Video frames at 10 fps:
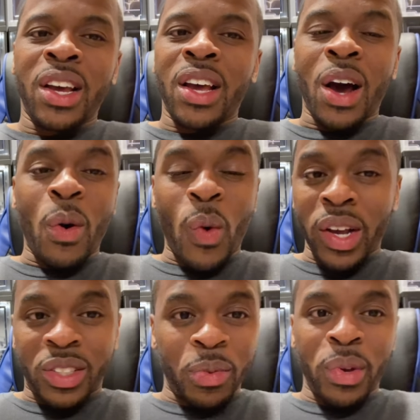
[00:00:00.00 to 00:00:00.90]
a
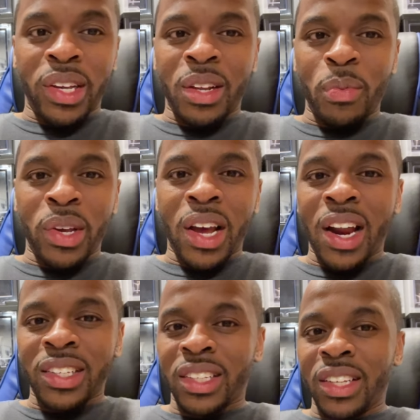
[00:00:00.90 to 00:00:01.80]
cement. I mean,
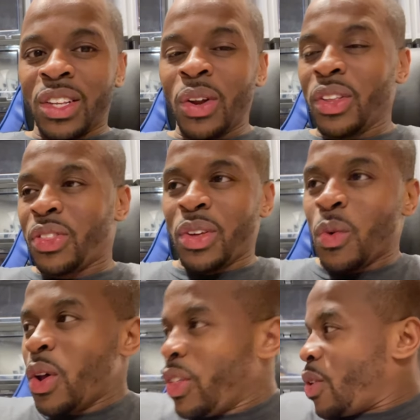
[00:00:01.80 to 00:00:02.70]
honestly, the only th-
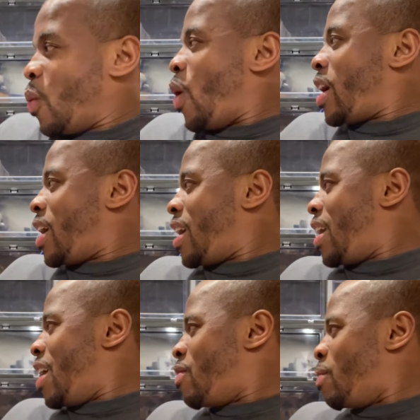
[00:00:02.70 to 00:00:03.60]
only thing white I
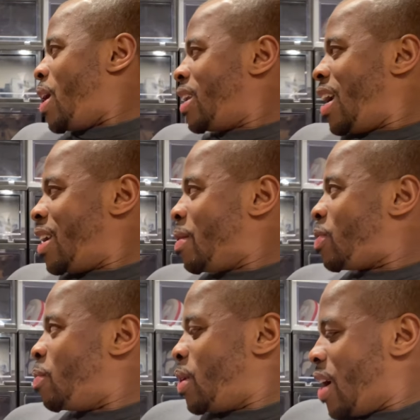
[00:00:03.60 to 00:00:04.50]
have in my lineup,
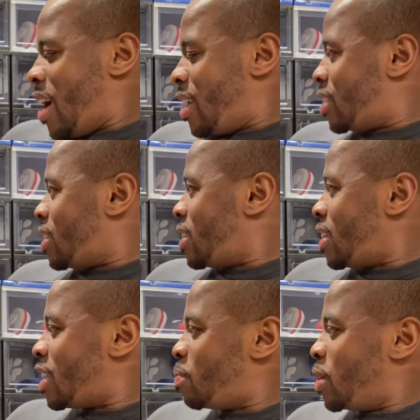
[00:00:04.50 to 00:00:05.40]
to be honest,
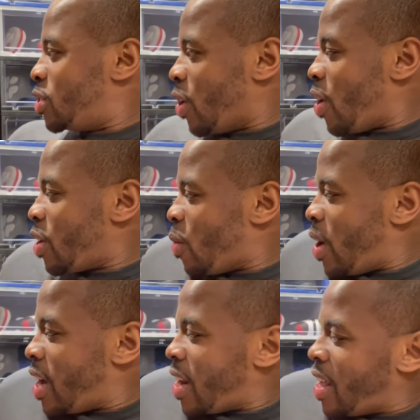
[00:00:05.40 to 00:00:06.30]
that's majority white,